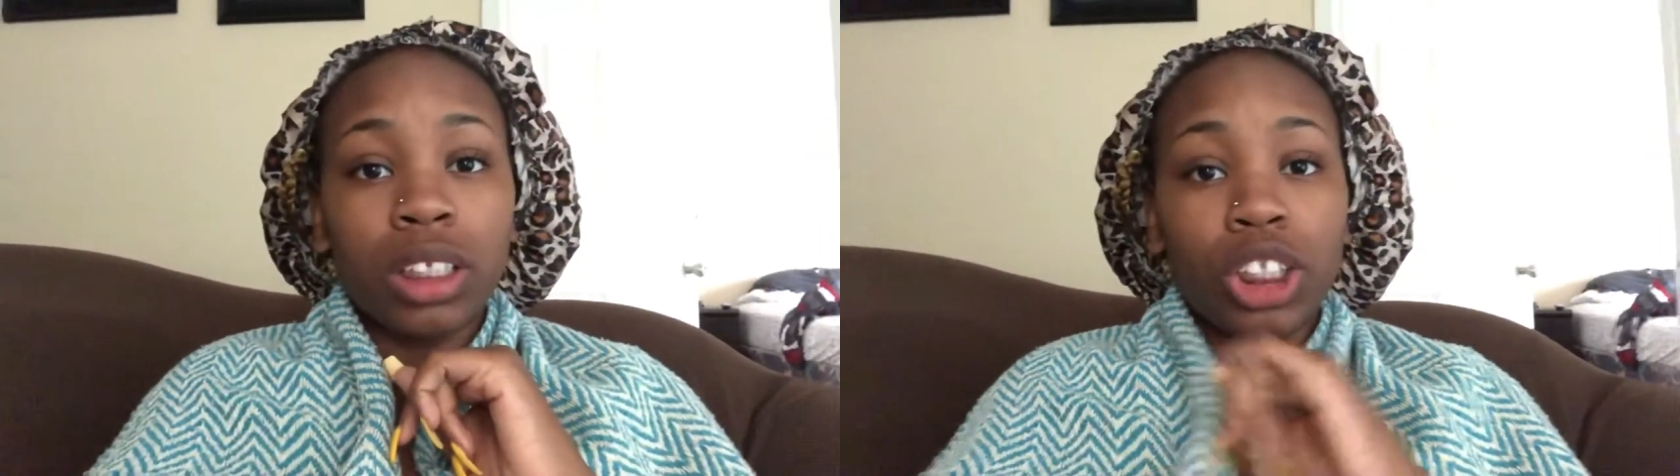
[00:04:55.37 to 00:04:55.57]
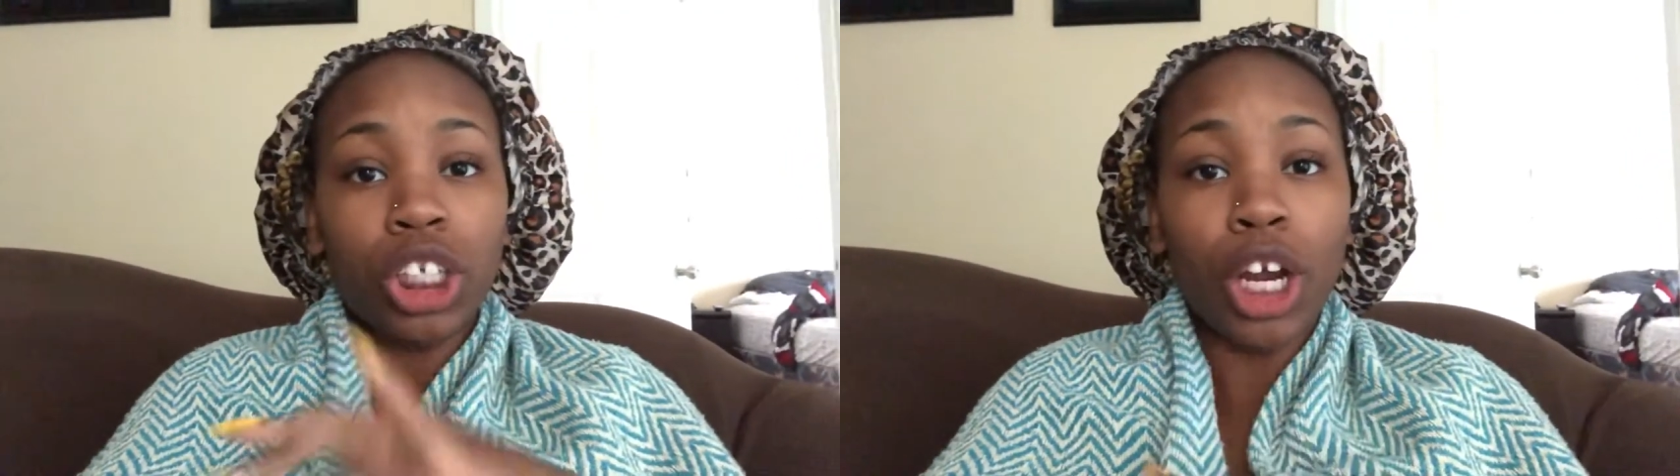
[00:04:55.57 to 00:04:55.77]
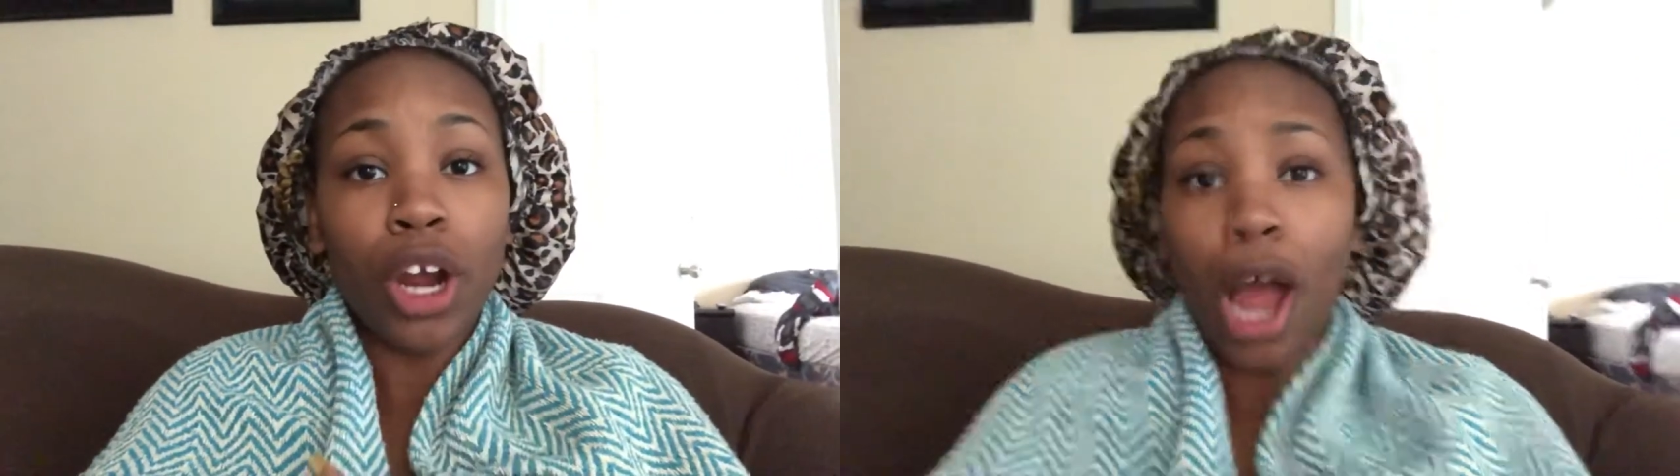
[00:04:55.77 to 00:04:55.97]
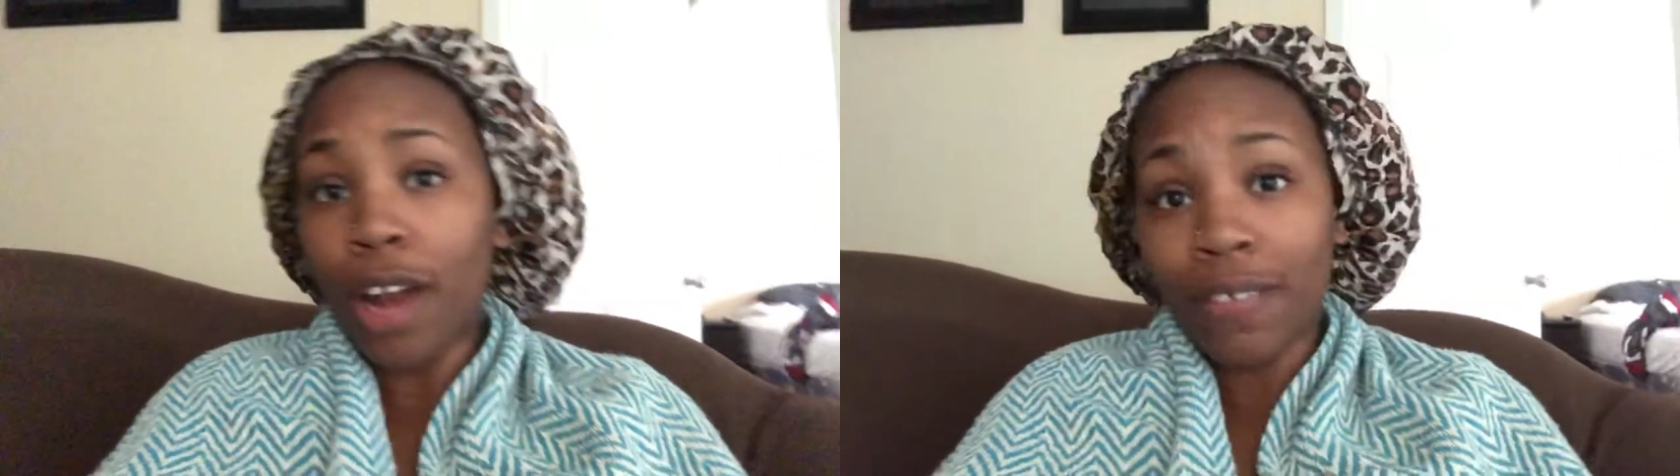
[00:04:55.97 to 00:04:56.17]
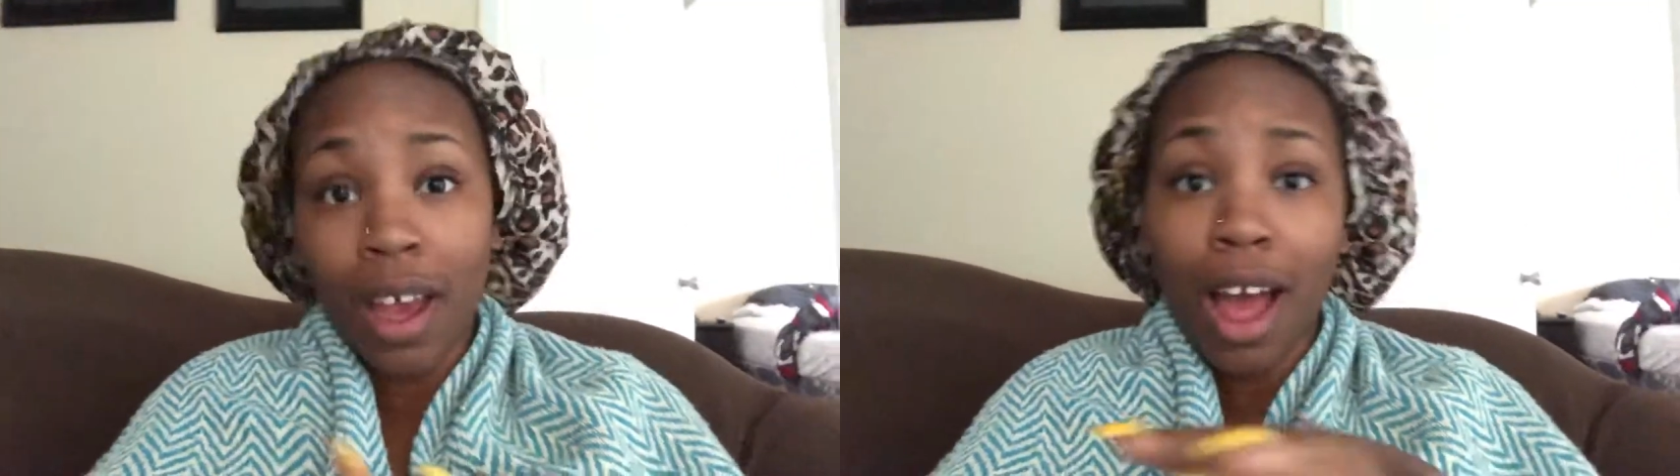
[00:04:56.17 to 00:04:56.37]
share,
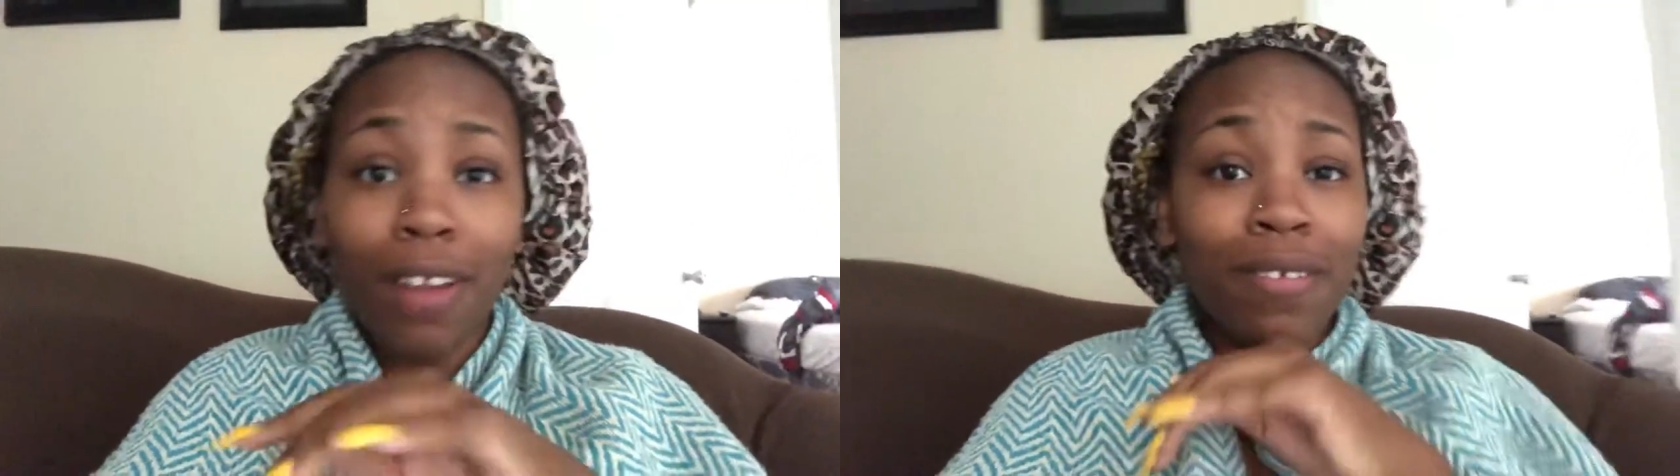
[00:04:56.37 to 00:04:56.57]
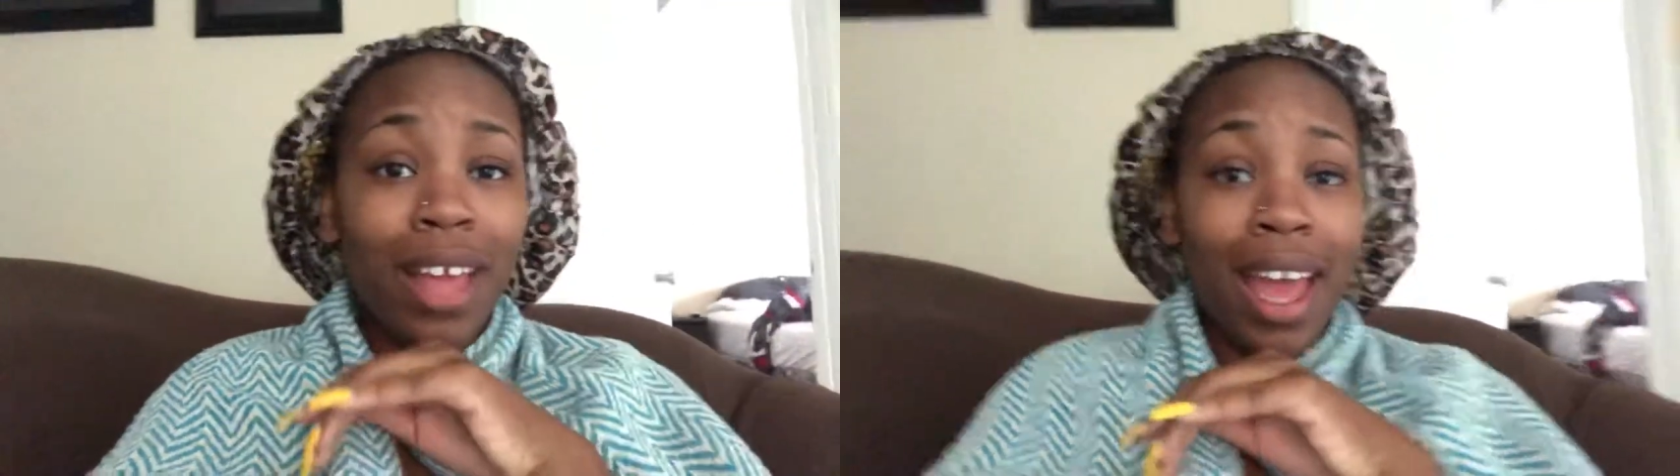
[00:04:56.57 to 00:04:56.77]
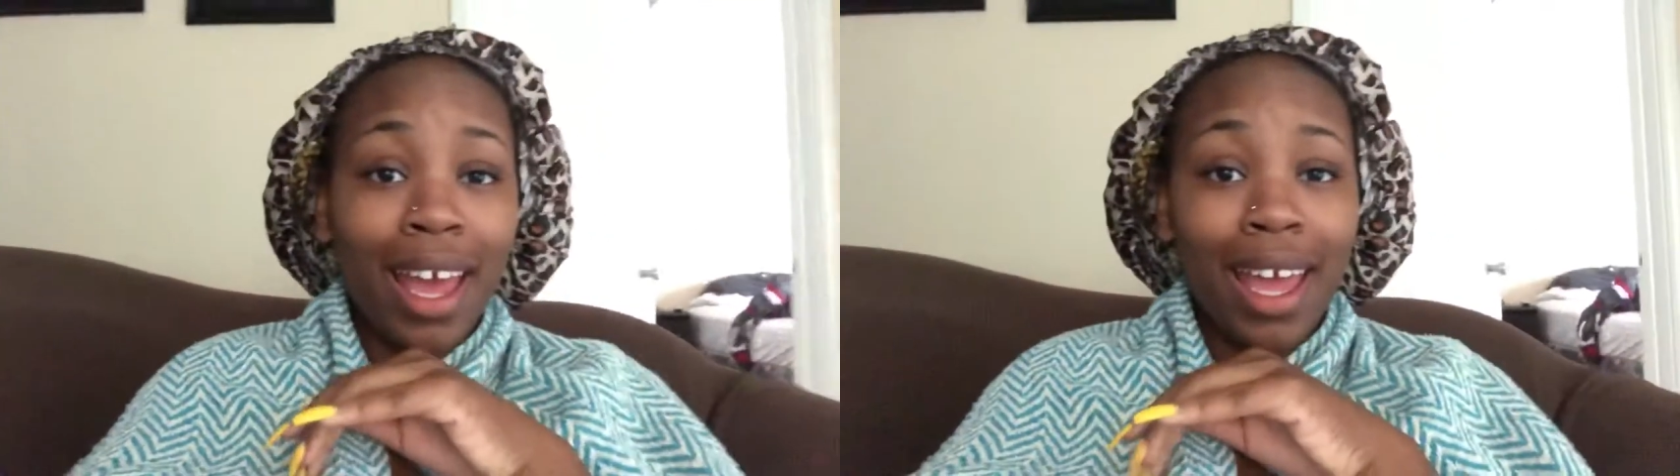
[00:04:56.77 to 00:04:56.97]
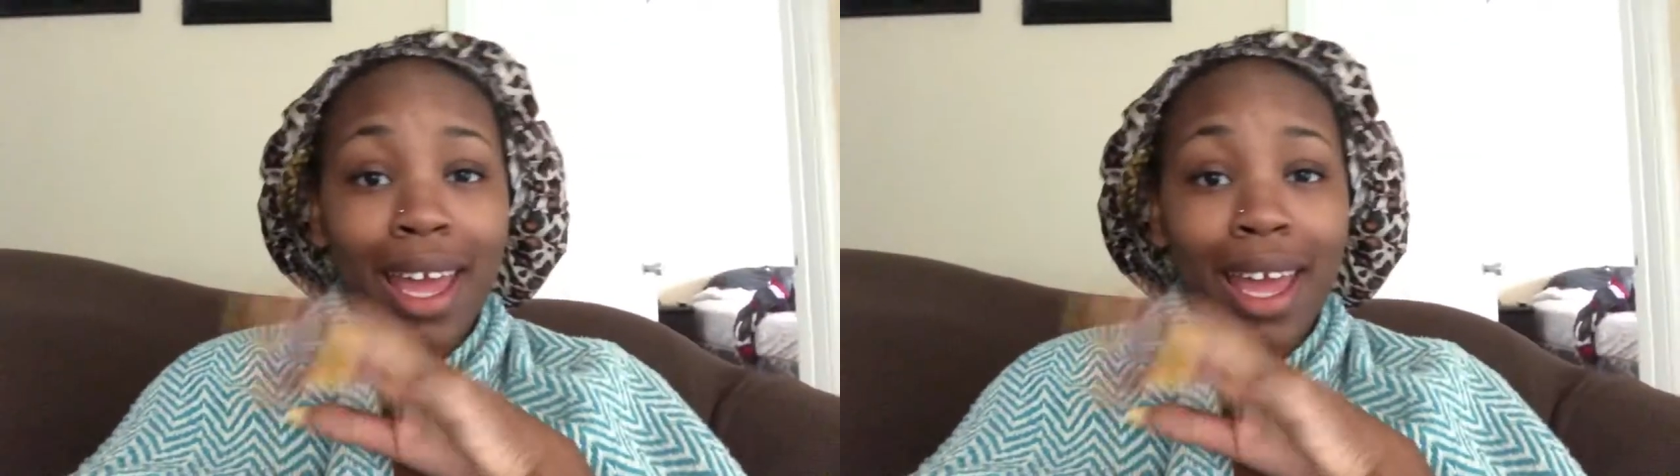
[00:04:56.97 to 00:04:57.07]
all of that, all of that.